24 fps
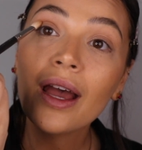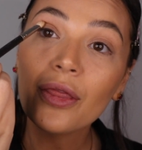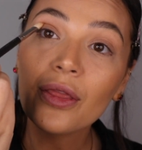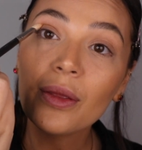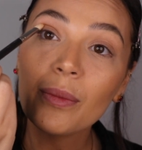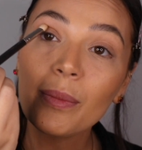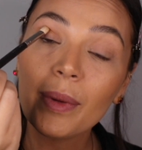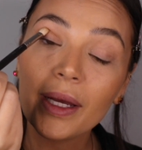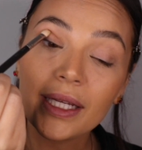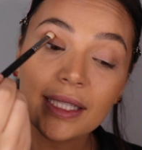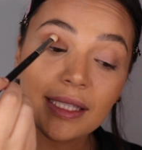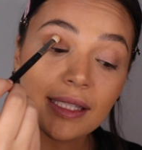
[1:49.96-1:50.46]

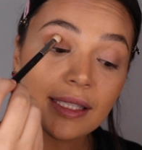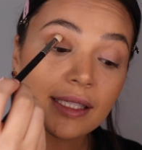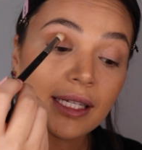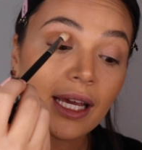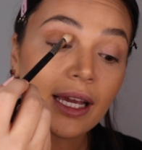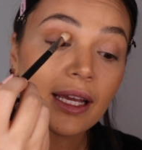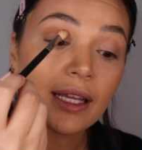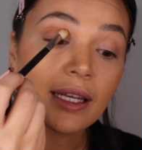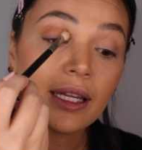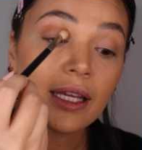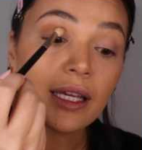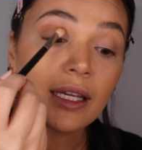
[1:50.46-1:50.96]
The best
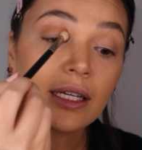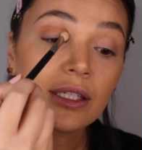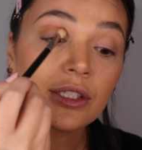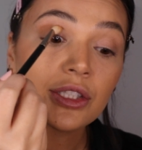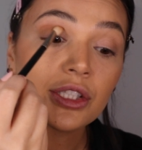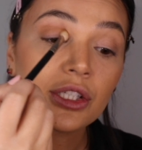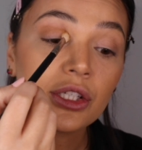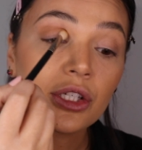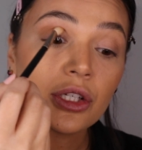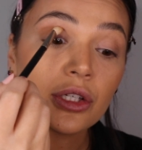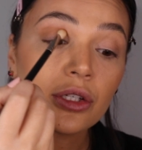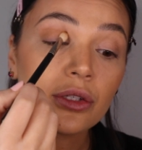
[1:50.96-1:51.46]
technique
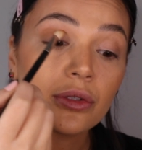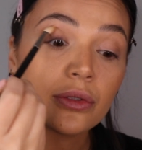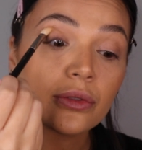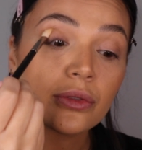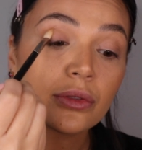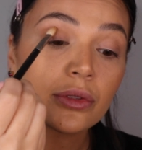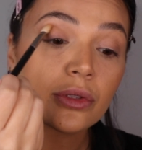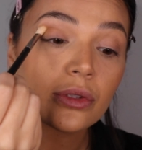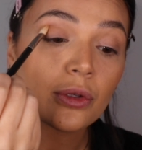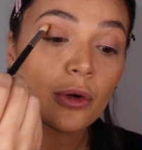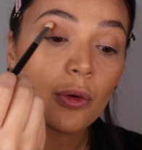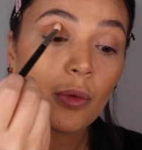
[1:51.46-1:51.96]
to
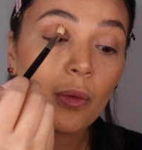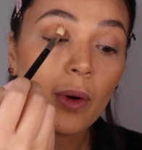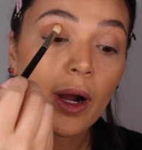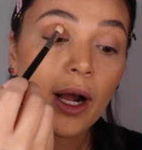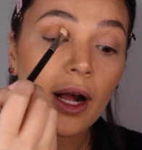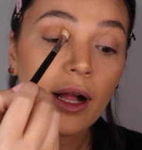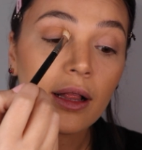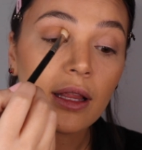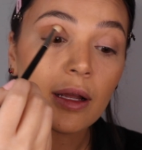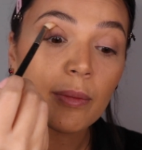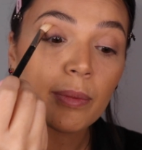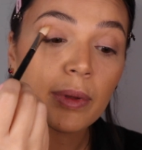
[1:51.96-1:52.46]
use
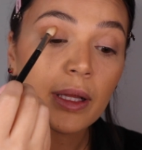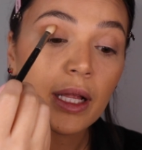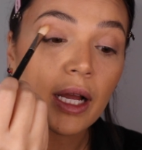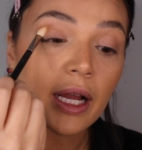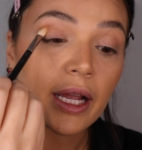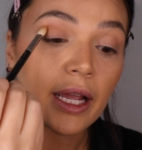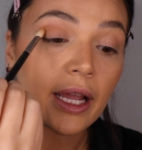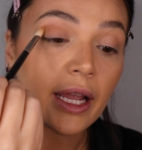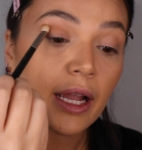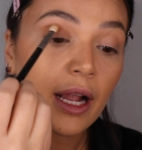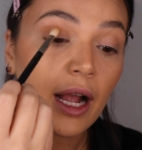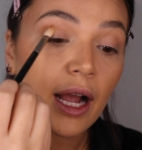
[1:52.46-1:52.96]
while
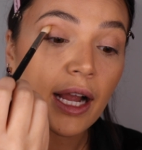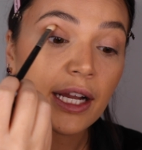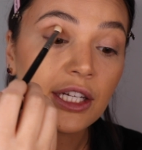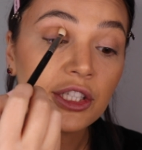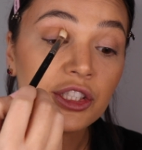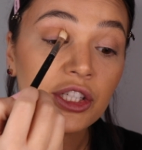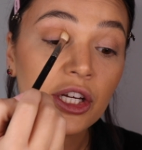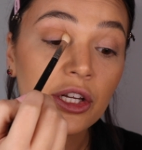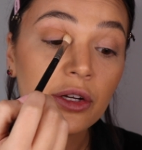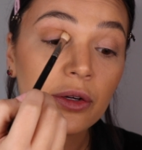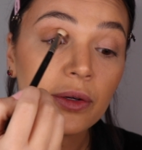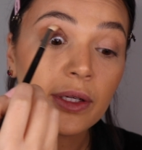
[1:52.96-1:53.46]
applying
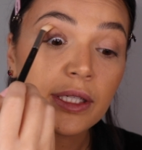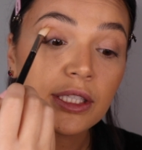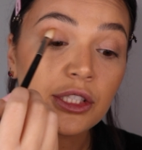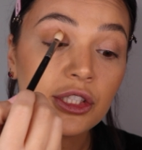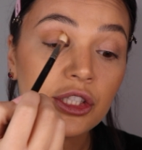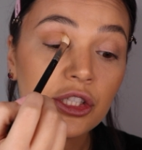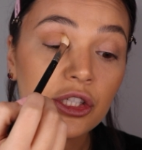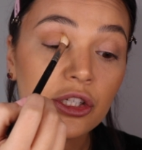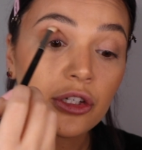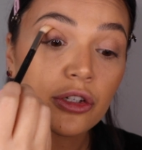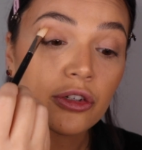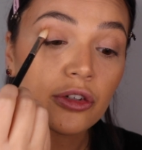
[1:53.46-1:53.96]
eyeshadow
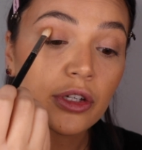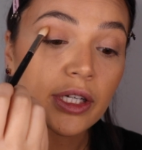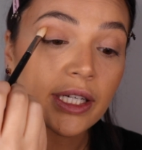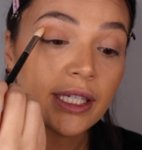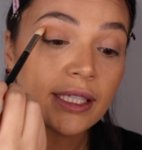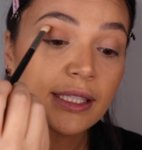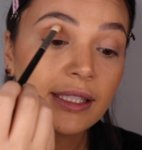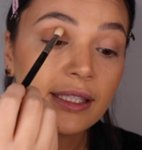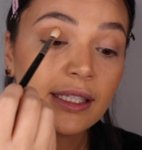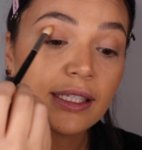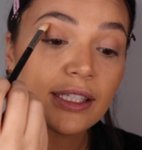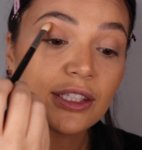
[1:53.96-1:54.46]
into your
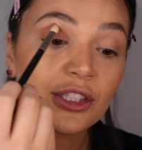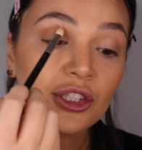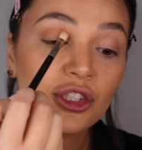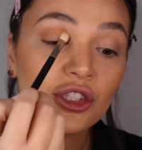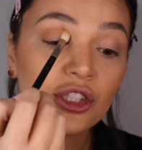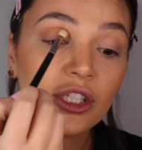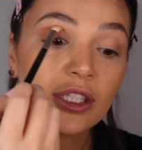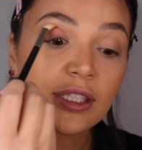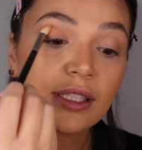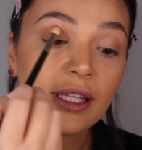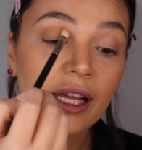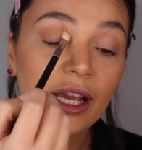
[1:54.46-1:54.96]
crease is
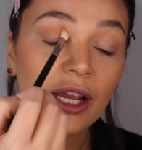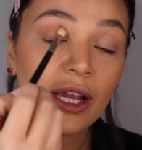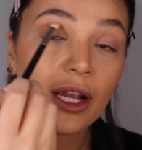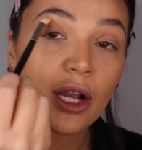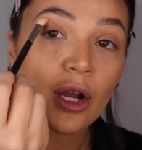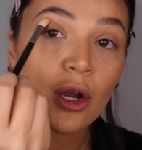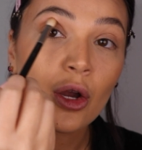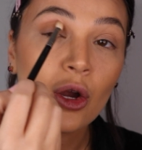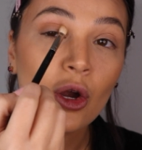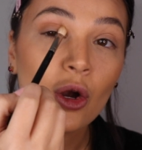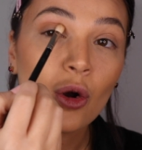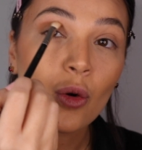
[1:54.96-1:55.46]
just like
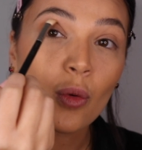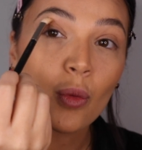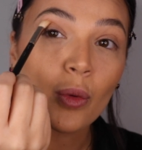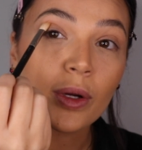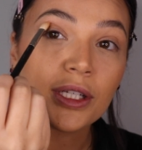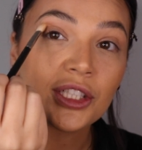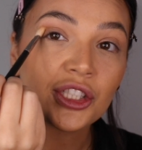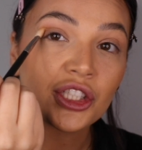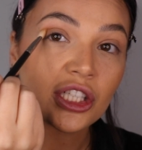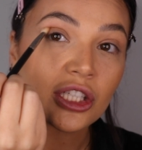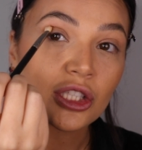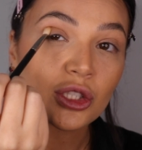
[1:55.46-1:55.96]

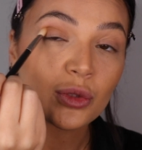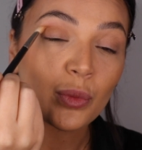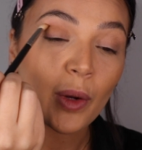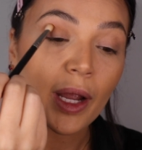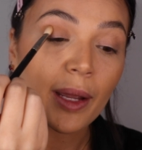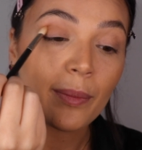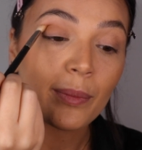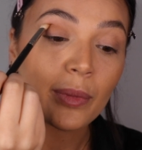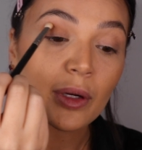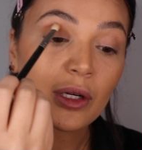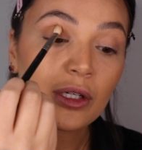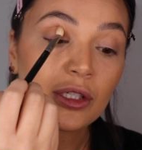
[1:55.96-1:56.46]
windshield
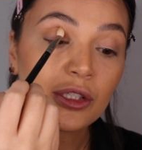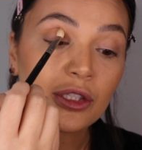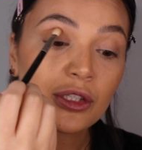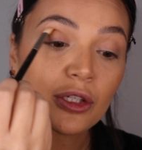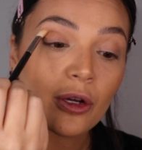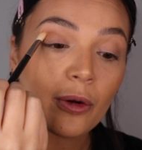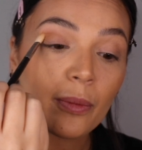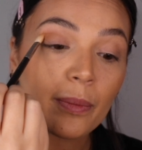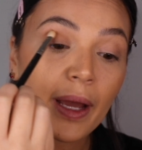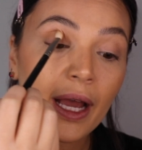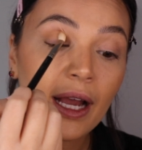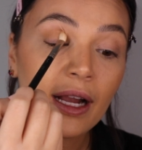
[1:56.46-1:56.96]
wipers.
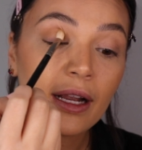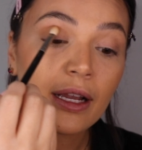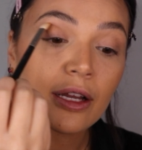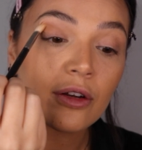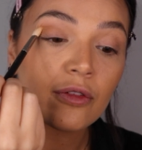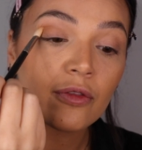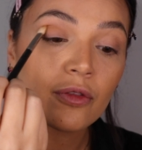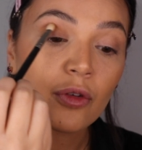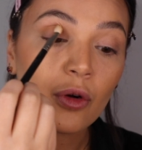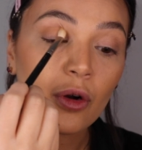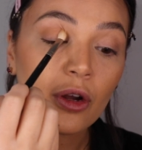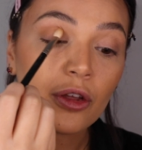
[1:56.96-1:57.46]
So back
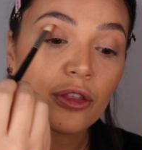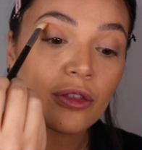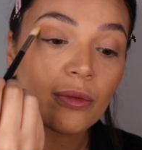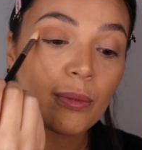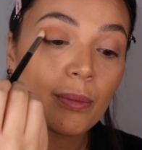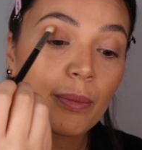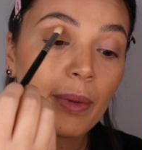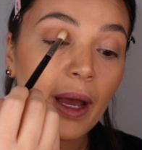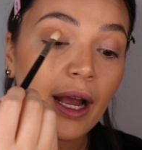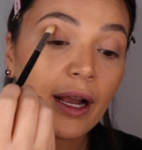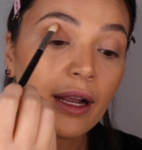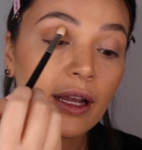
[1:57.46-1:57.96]
and
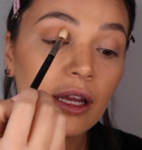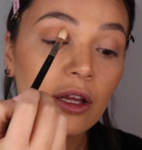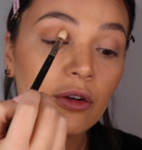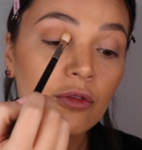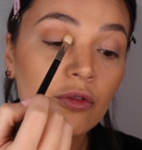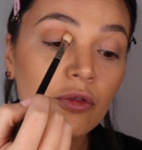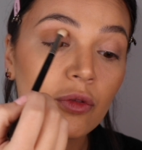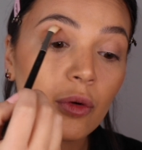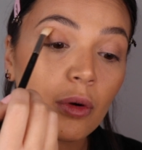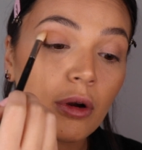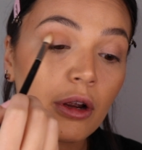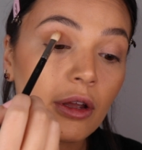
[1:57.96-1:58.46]

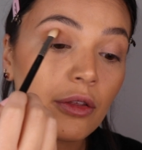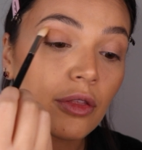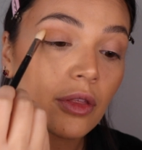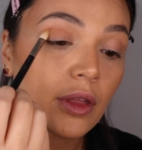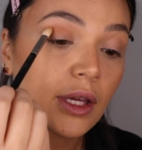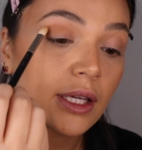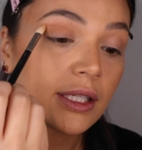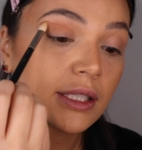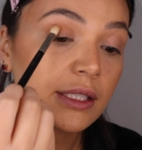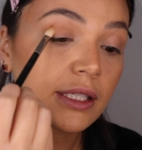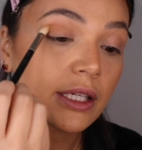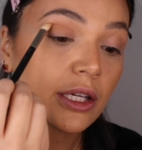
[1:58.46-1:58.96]
forth
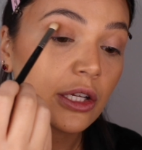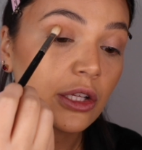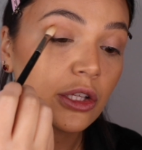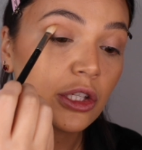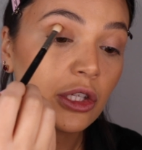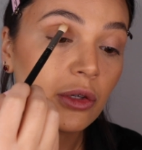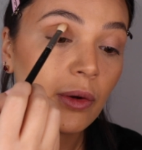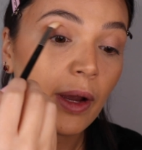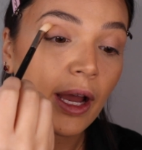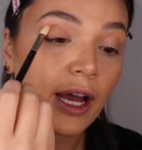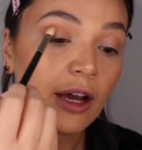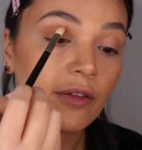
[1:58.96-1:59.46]
until
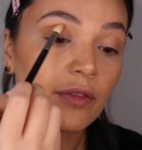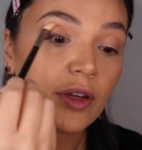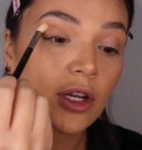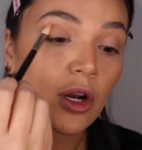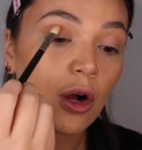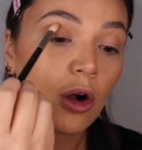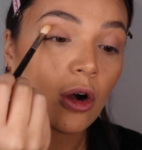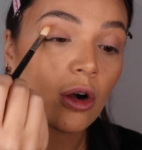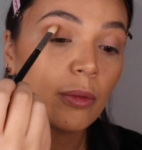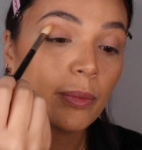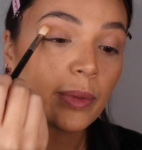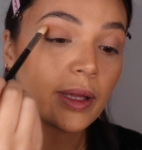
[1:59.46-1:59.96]
you have it
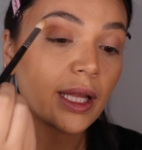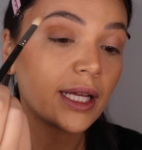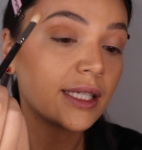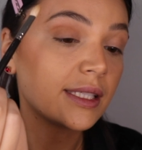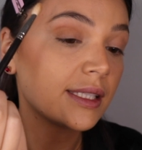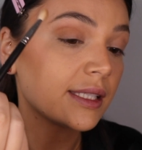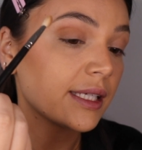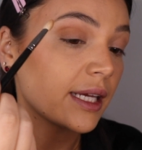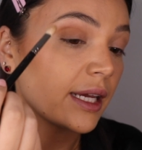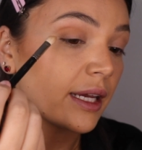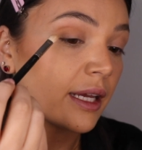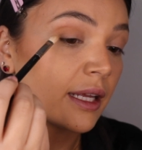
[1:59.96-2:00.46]
all
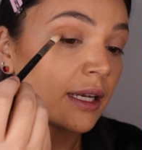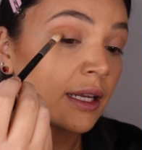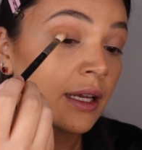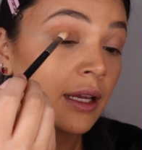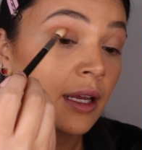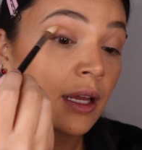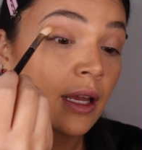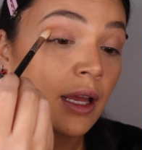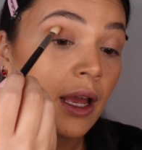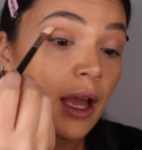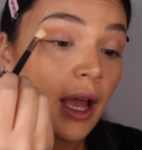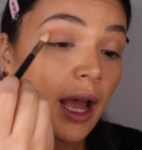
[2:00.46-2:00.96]
blended
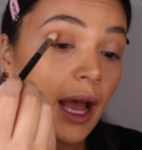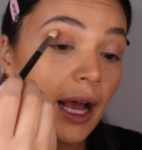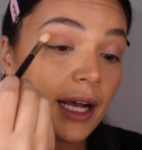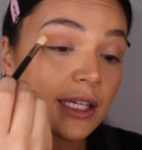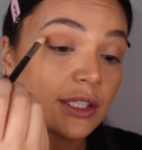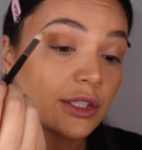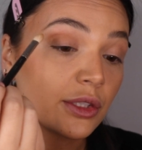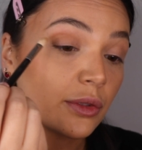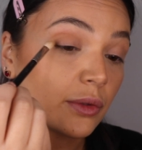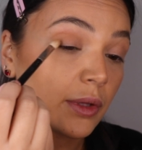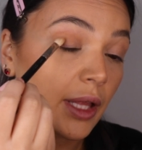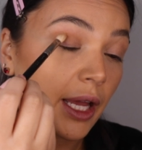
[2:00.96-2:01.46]

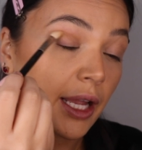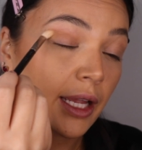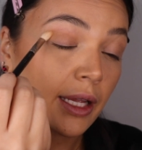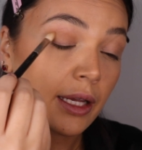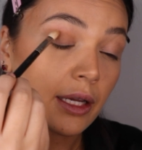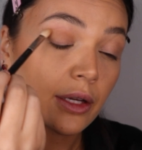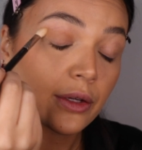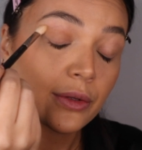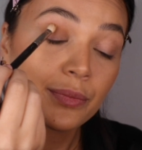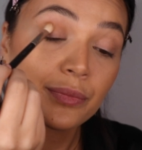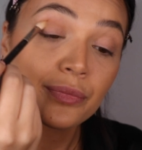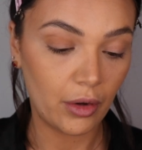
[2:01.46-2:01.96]
as you
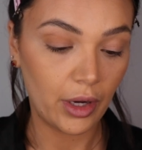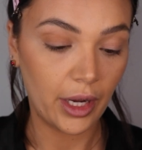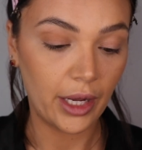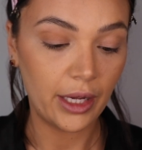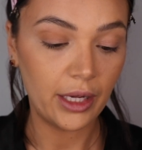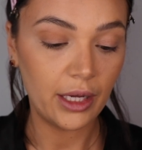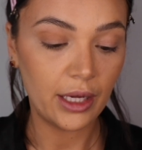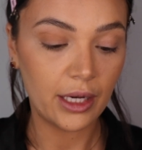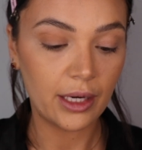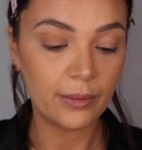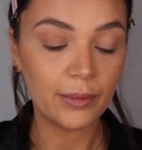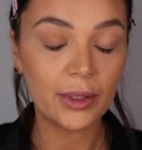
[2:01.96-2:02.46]
like.
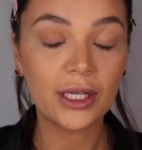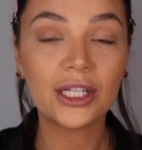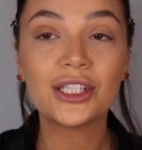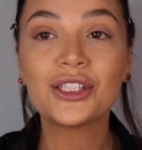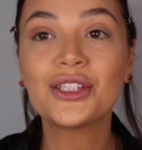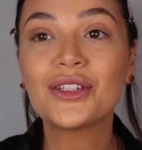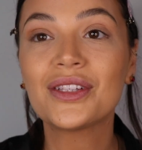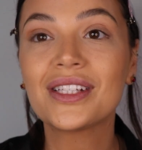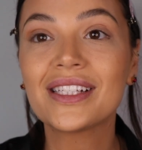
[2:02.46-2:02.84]
Okay, and I'm gonna do